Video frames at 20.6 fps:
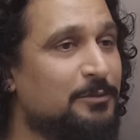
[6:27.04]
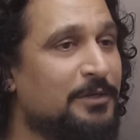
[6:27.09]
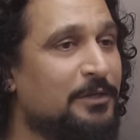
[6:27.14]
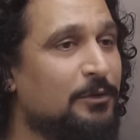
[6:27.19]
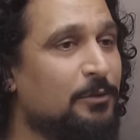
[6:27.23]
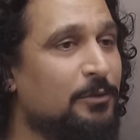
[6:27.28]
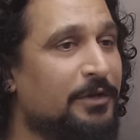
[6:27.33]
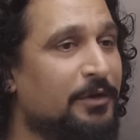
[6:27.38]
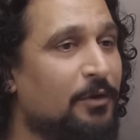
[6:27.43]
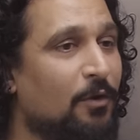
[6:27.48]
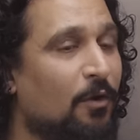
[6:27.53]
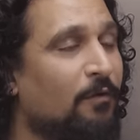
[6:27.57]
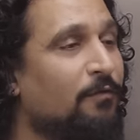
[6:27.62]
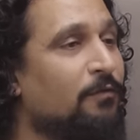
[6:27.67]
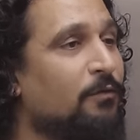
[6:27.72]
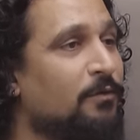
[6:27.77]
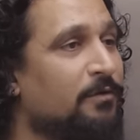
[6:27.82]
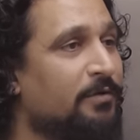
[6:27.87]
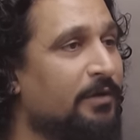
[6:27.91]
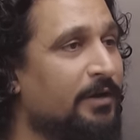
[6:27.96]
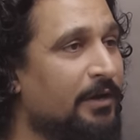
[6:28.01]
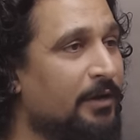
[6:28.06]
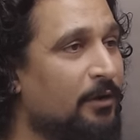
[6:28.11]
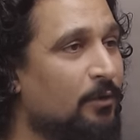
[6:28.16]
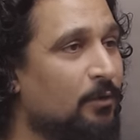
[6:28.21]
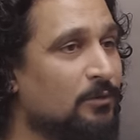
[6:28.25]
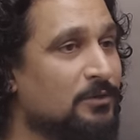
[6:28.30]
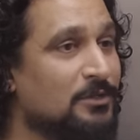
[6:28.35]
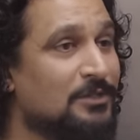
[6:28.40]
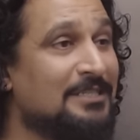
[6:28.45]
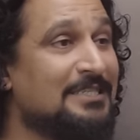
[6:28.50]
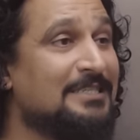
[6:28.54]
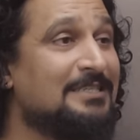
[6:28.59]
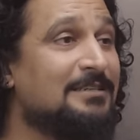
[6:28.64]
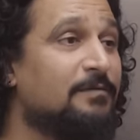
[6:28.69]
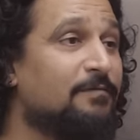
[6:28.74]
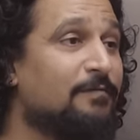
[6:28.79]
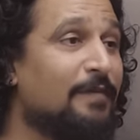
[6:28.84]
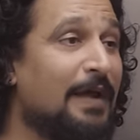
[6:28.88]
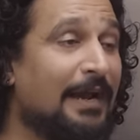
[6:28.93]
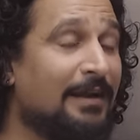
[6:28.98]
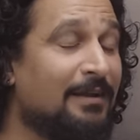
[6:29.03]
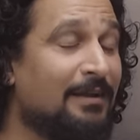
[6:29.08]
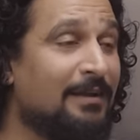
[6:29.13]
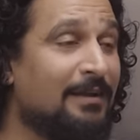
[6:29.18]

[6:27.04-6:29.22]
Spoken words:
been doing off-road training courses. He's in fact